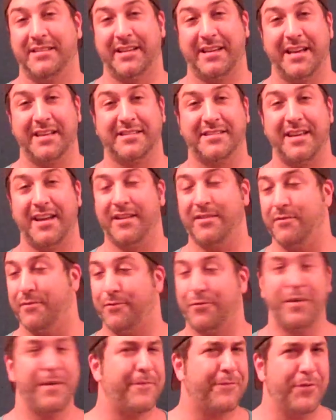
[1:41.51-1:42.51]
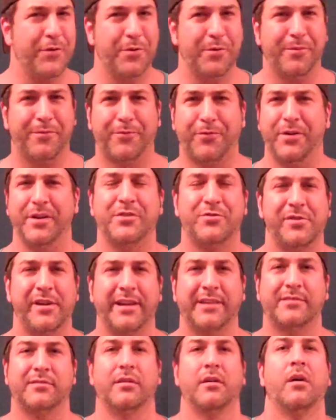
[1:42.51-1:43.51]
Like I said, free food, free
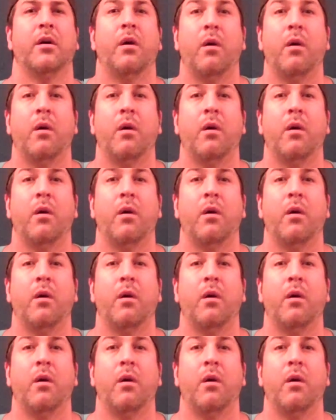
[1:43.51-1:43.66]
drinks.